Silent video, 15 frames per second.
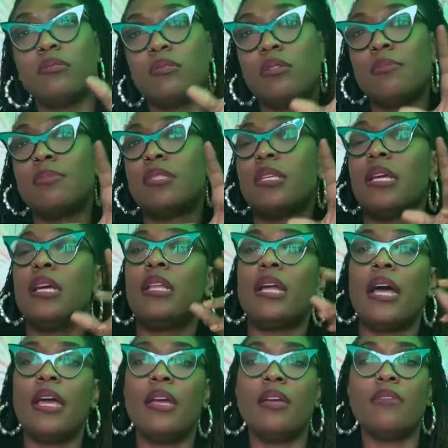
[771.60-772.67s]
I'm seeing
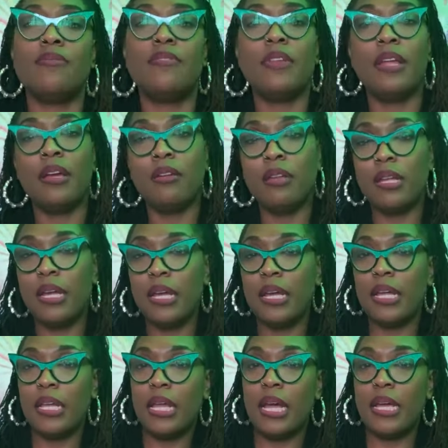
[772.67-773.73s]
like flailing
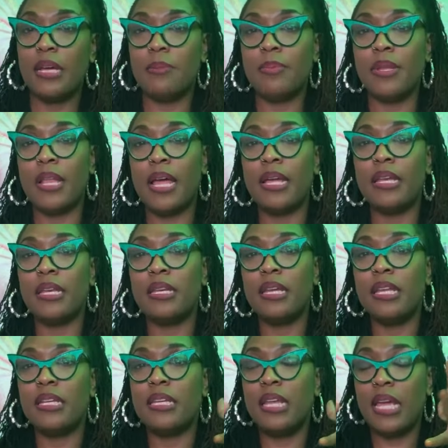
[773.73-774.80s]
and like, but like
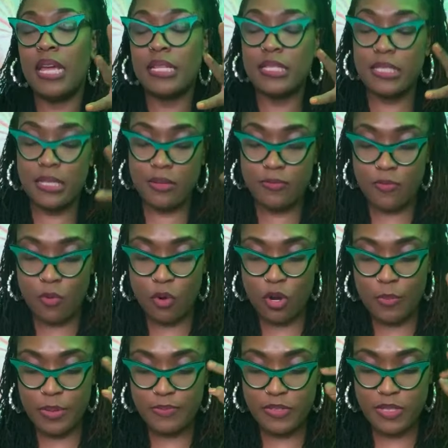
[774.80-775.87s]
in dancing
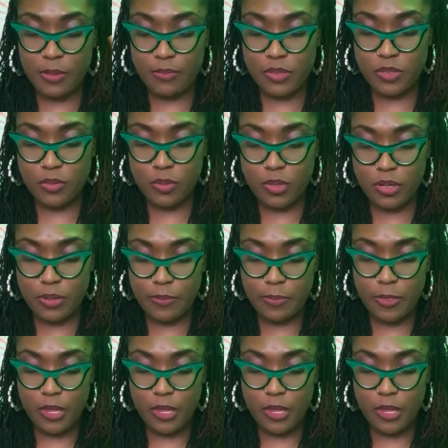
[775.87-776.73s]
form of some sort.